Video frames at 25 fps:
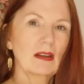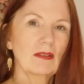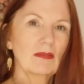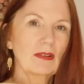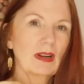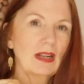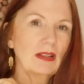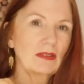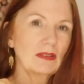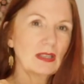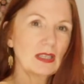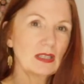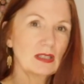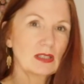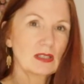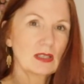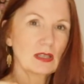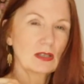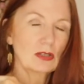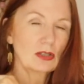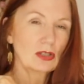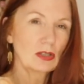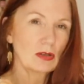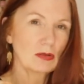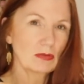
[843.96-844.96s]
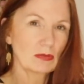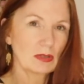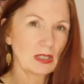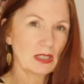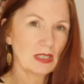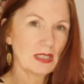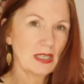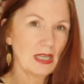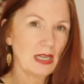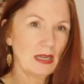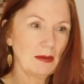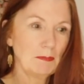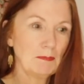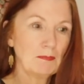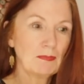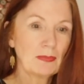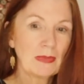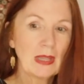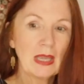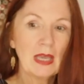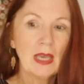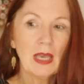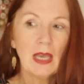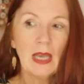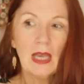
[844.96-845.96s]
around this shoulder seam.
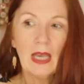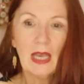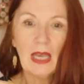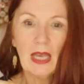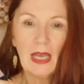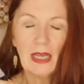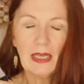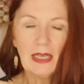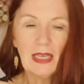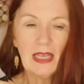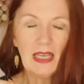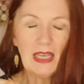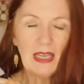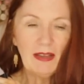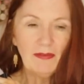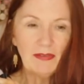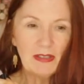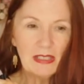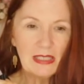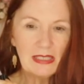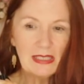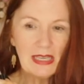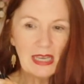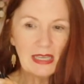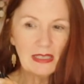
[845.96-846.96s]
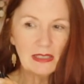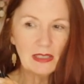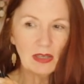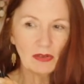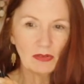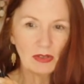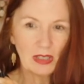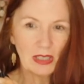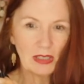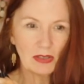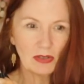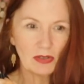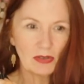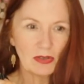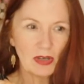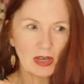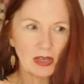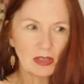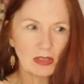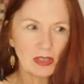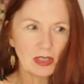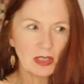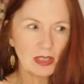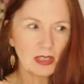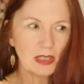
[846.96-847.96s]
And it even says on the
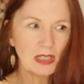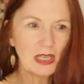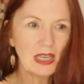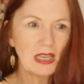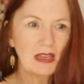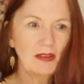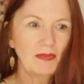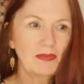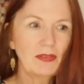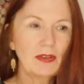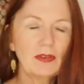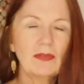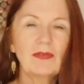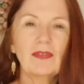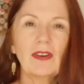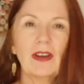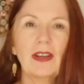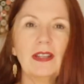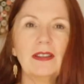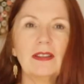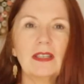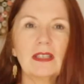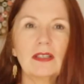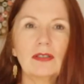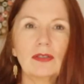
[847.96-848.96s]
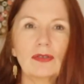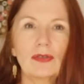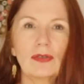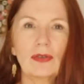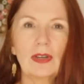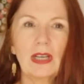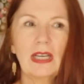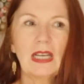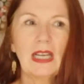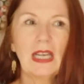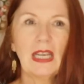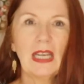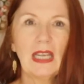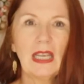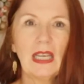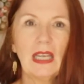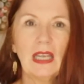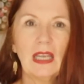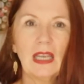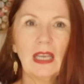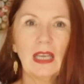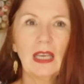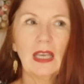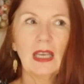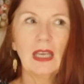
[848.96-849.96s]
instructions, if you find this
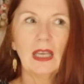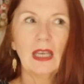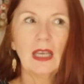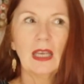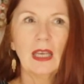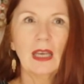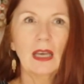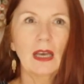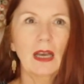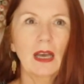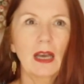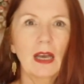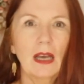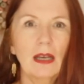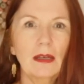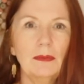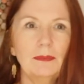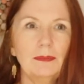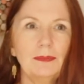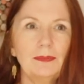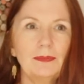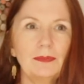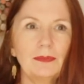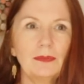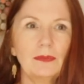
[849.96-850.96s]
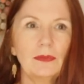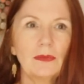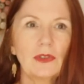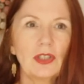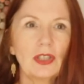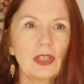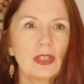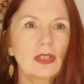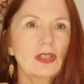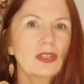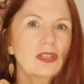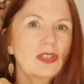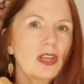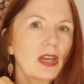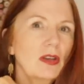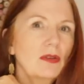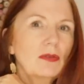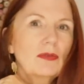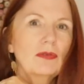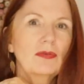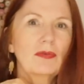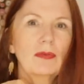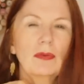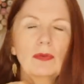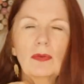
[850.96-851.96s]
tricky, just sew
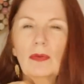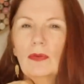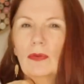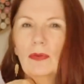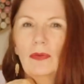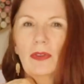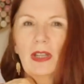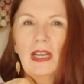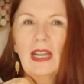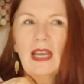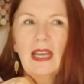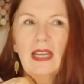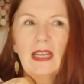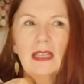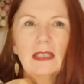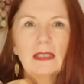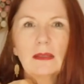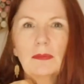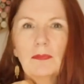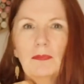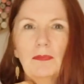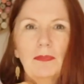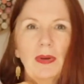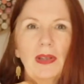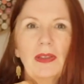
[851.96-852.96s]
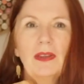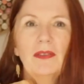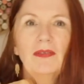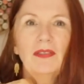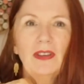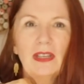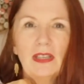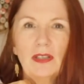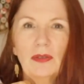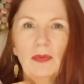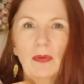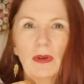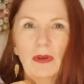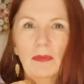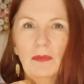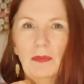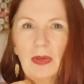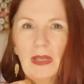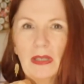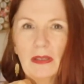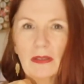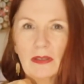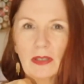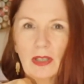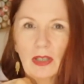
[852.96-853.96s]
through all the layers, but the finish won't
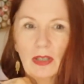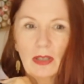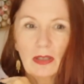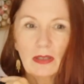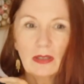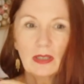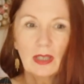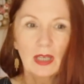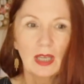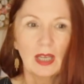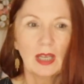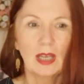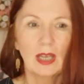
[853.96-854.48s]
be as good.